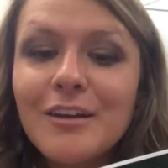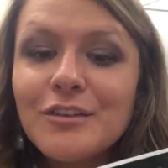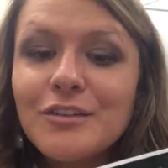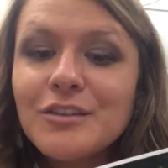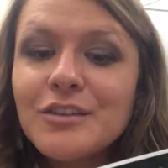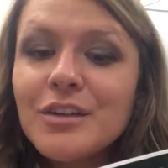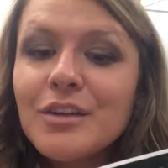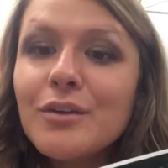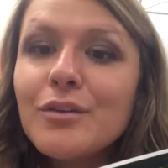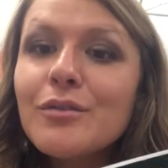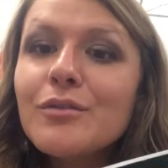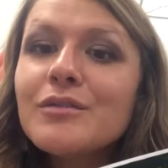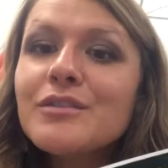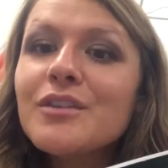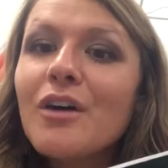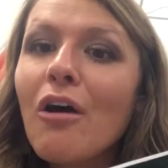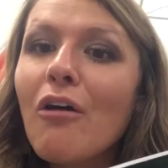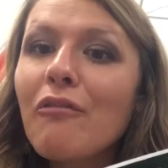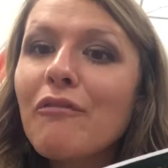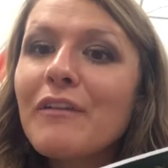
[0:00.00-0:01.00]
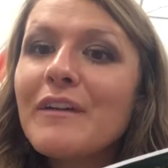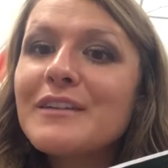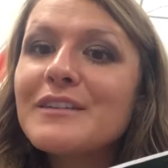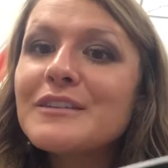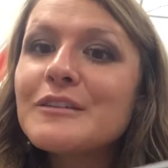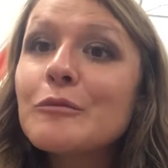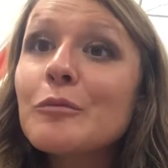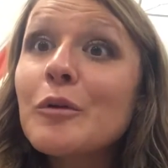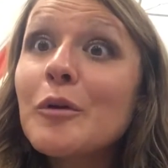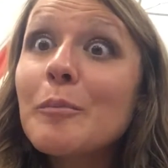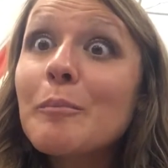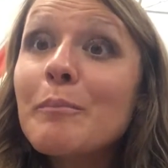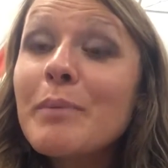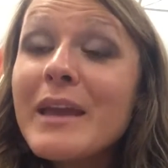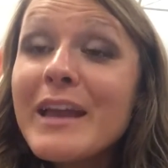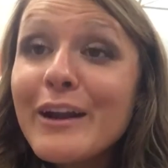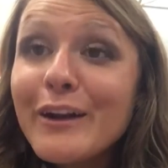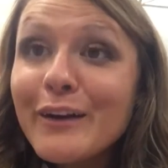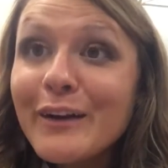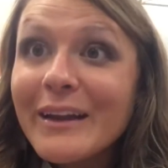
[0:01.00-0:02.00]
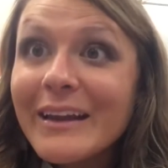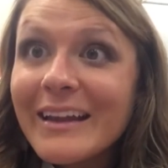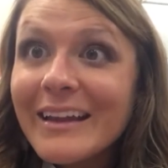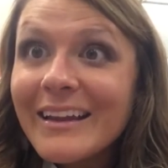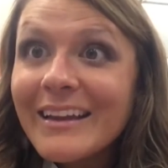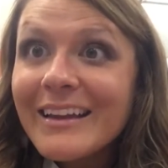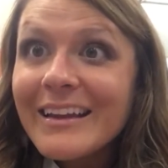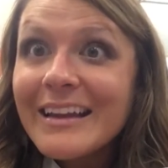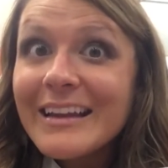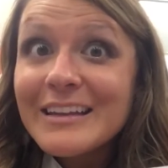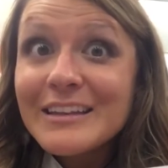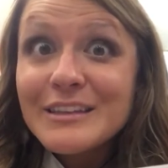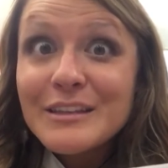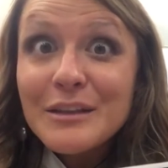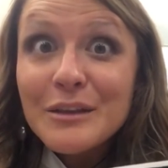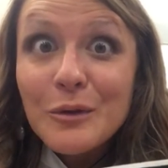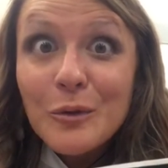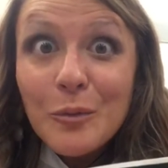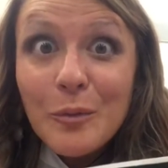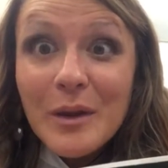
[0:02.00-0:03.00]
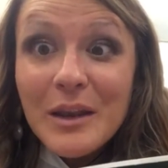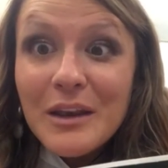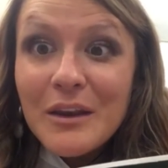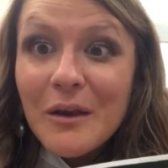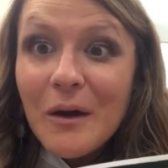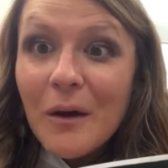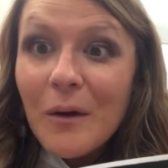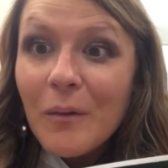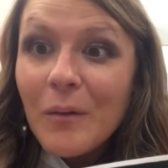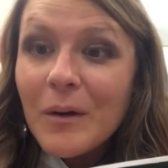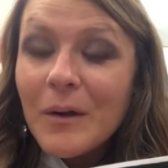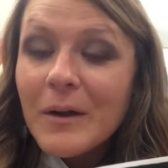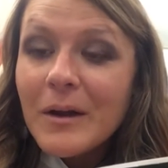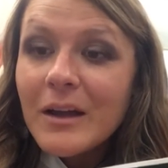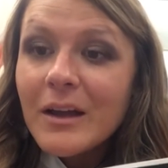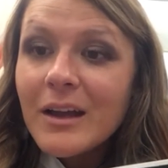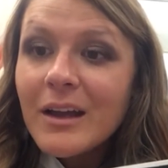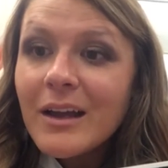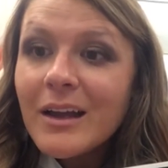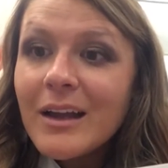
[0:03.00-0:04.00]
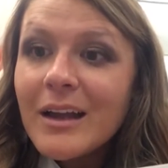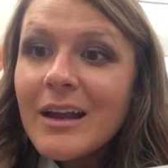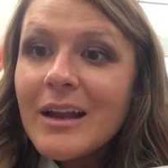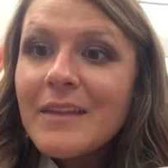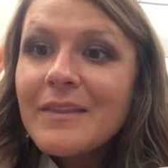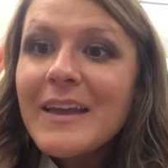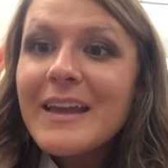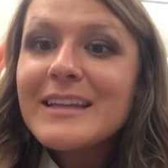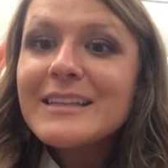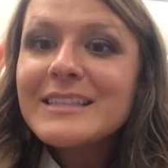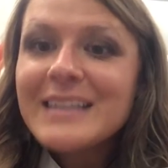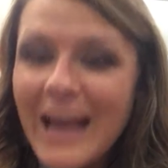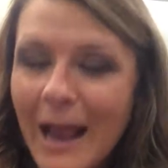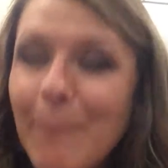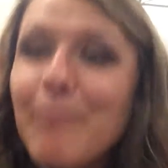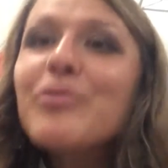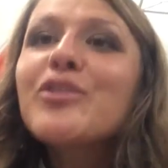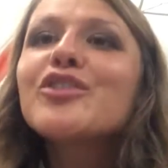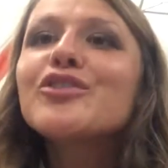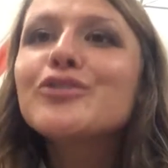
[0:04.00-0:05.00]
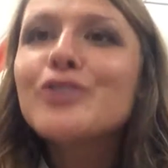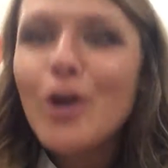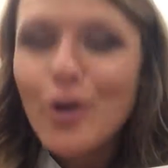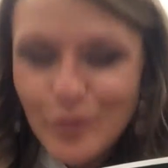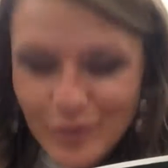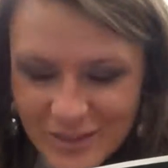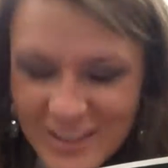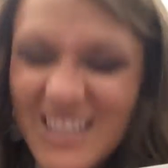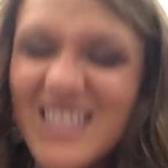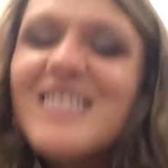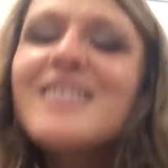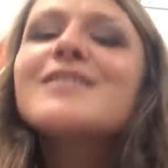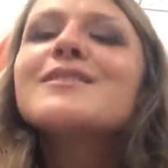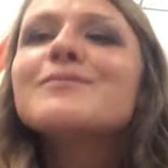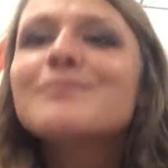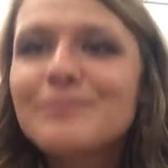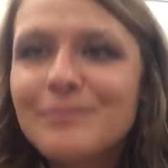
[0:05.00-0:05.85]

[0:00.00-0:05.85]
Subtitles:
2 dolphins were peering into the window. They tapped their noses